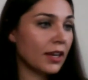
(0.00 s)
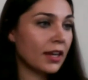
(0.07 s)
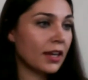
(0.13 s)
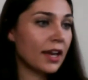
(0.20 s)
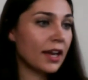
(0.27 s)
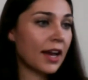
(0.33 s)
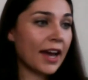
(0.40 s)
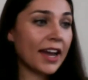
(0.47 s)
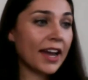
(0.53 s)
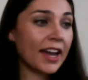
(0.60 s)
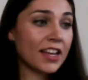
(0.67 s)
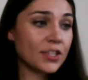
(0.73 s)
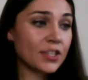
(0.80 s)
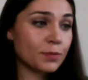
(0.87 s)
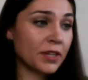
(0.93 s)
Hi
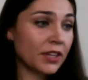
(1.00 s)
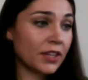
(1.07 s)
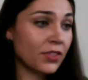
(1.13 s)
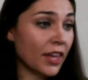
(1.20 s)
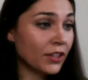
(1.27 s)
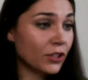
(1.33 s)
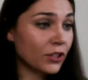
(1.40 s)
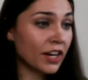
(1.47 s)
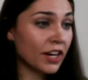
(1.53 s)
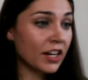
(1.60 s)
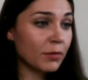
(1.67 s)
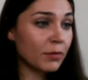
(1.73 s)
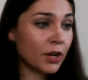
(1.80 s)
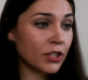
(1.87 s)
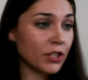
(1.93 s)
Hasmik, thank you very
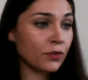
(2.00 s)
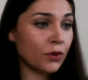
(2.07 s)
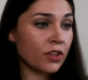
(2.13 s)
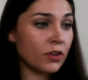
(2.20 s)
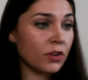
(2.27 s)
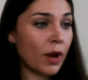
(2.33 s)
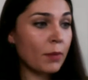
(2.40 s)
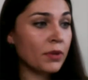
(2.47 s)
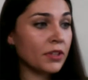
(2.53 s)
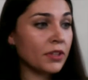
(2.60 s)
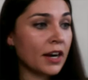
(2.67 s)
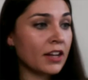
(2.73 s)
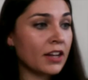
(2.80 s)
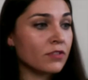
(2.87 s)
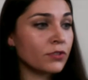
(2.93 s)
much for the
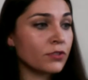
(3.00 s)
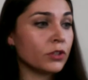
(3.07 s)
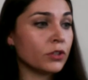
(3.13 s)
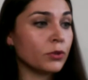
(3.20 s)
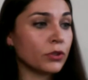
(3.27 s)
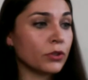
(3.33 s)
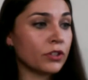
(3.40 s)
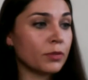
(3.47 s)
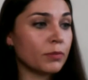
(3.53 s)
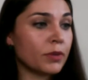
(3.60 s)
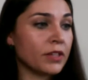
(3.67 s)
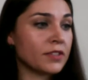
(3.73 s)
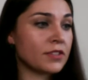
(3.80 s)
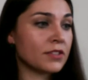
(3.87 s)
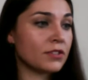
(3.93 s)
webinar and for your book,
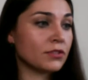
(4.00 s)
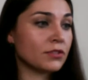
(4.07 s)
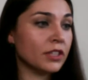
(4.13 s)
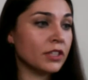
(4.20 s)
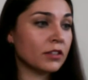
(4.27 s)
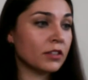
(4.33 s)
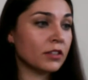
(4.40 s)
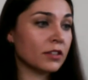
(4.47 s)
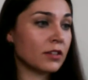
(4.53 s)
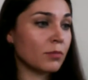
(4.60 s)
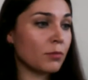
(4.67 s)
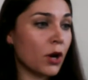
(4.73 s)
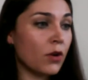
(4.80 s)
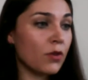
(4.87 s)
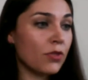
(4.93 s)
but
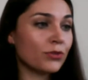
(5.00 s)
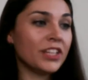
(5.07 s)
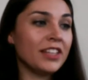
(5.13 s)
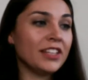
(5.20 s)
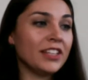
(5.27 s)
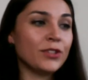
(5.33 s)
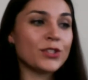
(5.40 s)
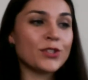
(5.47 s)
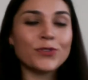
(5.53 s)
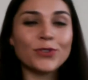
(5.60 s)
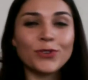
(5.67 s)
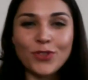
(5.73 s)
both really useful.